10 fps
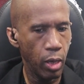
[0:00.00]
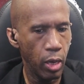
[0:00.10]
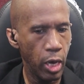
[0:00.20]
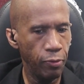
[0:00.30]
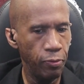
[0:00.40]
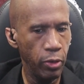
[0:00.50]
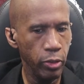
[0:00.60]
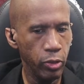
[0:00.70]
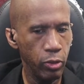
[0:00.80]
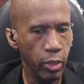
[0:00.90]
I've
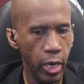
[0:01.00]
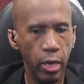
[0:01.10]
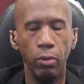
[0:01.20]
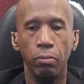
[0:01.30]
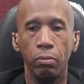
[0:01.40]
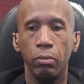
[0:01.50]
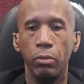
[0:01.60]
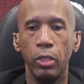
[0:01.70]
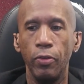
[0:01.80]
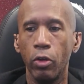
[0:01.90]
learned now,
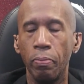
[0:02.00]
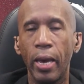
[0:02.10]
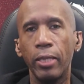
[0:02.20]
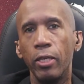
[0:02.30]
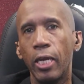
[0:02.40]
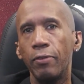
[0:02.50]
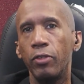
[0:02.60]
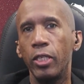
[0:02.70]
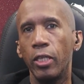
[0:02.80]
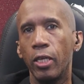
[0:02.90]
even though back then I've
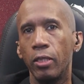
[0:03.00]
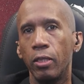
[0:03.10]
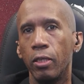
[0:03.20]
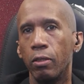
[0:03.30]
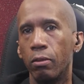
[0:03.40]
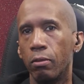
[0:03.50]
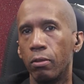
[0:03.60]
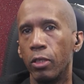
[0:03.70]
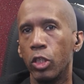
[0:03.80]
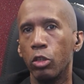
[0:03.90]
seen it as a
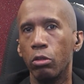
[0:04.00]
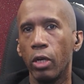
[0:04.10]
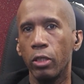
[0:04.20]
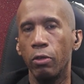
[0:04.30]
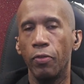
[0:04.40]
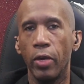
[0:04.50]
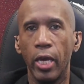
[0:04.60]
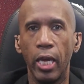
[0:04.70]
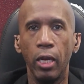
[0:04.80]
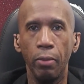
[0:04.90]
destructive
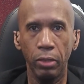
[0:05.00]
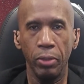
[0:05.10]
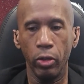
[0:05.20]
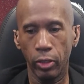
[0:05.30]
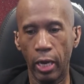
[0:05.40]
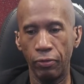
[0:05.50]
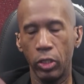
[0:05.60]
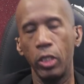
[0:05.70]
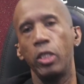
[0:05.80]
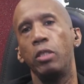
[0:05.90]
element, because I've
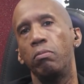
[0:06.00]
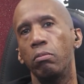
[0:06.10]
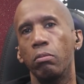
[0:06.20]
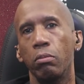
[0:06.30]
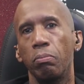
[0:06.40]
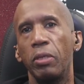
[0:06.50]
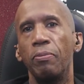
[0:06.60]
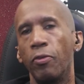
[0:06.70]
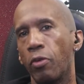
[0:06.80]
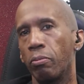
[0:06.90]
seen
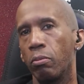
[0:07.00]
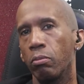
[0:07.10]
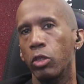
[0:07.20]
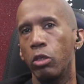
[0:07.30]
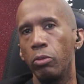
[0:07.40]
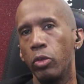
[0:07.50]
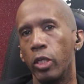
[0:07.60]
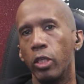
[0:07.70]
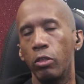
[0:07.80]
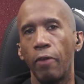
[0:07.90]
people from
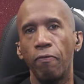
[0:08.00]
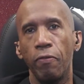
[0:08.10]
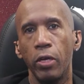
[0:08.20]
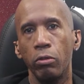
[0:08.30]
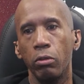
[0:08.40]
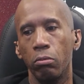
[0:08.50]
communities that felt